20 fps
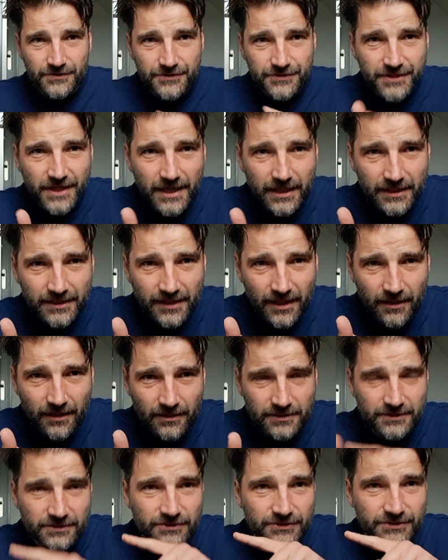Check it
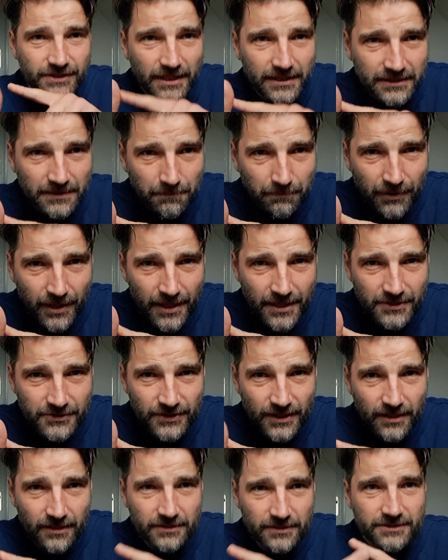out, check the place
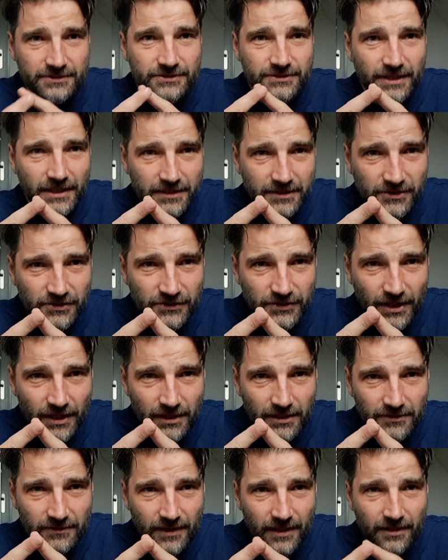out, check the
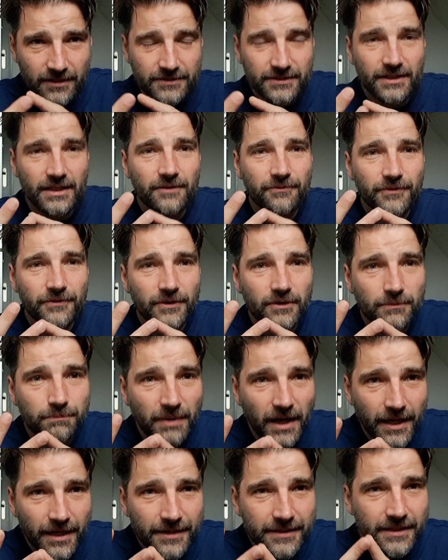seller out. If you
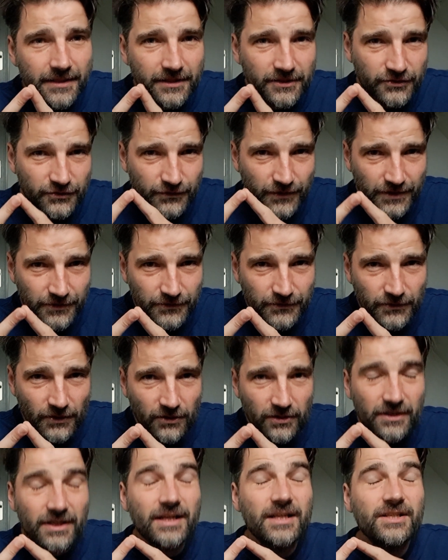buy it at a thrift
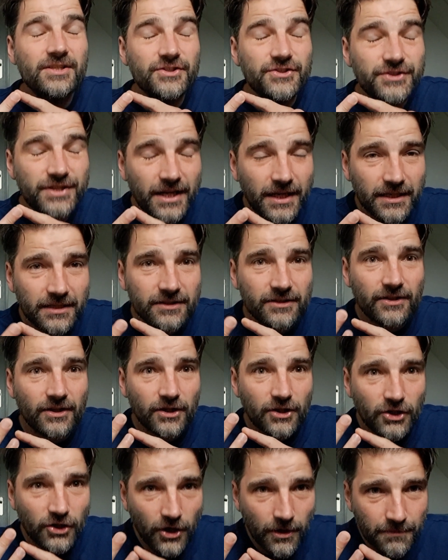store, check the
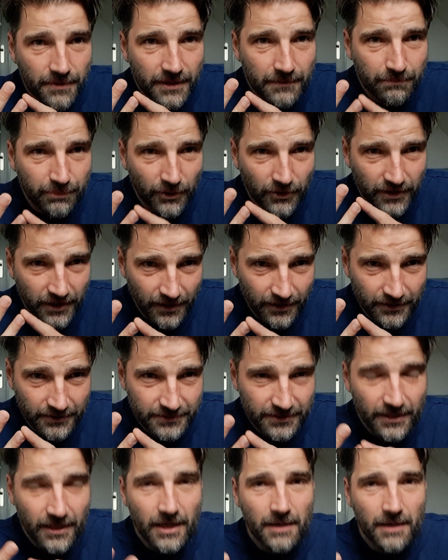comic book out,